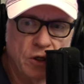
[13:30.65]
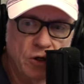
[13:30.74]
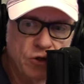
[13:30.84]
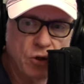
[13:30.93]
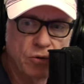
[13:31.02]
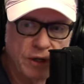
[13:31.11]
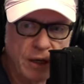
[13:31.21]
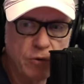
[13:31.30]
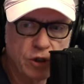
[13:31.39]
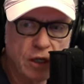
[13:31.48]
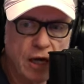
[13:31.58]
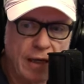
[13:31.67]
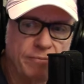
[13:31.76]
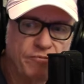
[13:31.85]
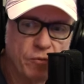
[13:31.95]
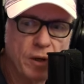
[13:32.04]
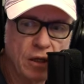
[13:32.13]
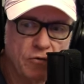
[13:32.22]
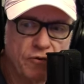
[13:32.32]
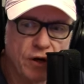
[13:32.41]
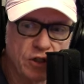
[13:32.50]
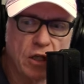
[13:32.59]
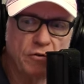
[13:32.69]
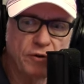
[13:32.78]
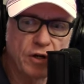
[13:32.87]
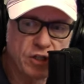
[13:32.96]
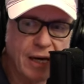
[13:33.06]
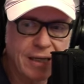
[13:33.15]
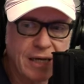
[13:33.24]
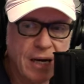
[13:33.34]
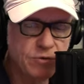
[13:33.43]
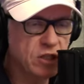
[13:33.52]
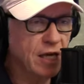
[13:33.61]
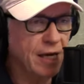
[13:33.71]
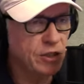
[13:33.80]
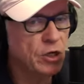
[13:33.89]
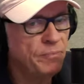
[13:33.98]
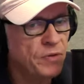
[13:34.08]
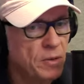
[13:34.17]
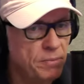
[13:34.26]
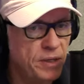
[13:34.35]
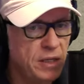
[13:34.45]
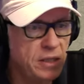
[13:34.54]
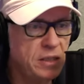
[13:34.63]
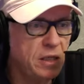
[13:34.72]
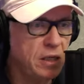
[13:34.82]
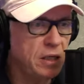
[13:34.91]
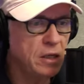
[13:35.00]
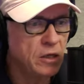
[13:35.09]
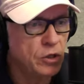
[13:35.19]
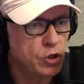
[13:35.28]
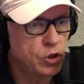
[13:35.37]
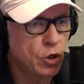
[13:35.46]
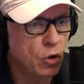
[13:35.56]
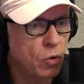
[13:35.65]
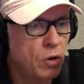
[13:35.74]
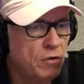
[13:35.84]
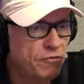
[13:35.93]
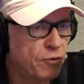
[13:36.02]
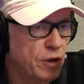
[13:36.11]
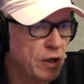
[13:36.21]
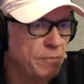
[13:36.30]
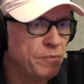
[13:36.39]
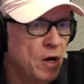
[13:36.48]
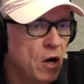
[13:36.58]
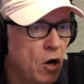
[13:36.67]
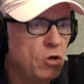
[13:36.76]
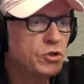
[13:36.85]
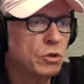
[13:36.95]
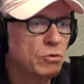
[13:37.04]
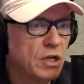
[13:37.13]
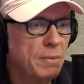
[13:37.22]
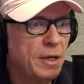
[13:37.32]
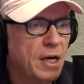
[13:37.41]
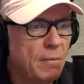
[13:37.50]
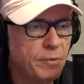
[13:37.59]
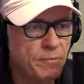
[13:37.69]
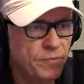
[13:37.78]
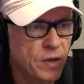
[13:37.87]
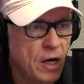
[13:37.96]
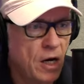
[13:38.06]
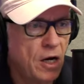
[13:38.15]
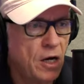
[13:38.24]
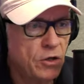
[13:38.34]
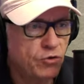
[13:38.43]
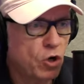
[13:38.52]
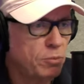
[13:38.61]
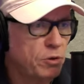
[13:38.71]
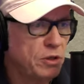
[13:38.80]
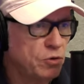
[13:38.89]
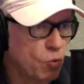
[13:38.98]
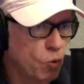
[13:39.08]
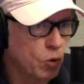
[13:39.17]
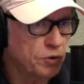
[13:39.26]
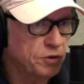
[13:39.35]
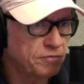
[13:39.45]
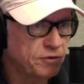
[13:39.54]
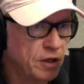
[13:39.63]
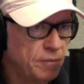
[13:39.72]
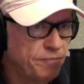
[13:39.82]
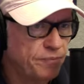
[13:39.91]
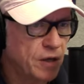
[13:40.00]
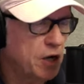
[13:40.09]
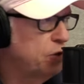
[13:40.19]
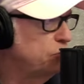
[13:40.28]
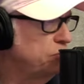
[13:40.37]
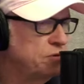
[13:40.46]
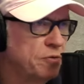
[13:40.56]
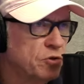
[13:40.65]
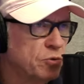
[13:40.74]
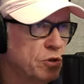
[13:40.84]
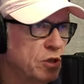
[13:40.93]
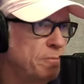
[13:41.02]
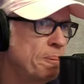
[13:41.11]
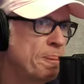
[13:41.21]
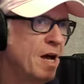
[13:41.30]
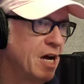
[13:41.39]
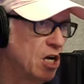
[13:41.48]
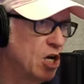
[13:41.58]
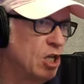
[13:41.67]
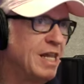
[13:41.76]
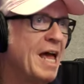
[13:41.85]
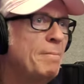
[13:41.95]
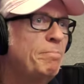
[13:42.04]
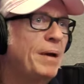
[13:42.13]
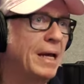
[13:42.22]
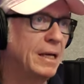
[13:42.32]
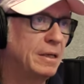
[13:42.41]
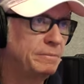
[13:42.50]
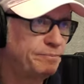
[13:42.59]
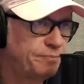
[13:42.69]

So get what you like from HelloFresh. HelloFresh.com/BT Show Free. Also coming up, trouble in the world of, and I know you've done this, Christy, glamping.